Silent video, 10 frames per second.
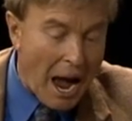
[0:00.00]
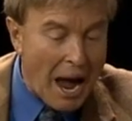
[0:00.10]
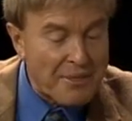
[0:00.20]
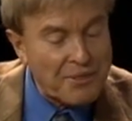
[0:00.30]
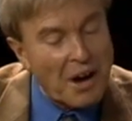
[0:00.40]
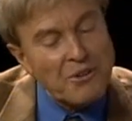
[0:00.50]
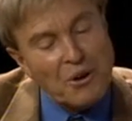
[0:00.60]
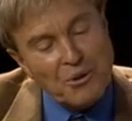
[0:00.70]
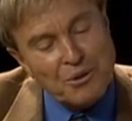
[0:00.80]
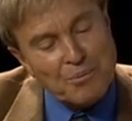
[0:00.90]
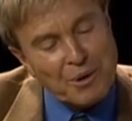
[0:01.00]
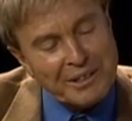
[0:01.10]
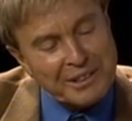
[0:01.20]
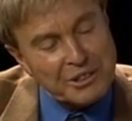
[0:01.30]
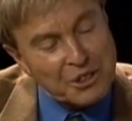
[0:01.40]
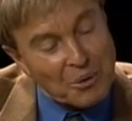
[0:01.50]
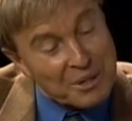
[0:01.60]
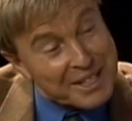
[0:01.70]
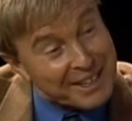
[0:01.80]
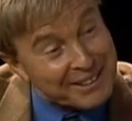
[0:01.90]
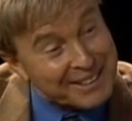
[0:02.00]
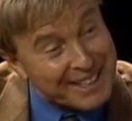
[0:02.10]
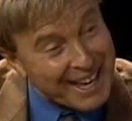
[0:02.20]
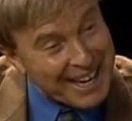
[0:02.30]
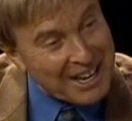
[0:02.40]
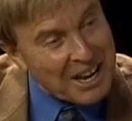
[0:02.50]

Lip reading: I know you brought a little show and tell today,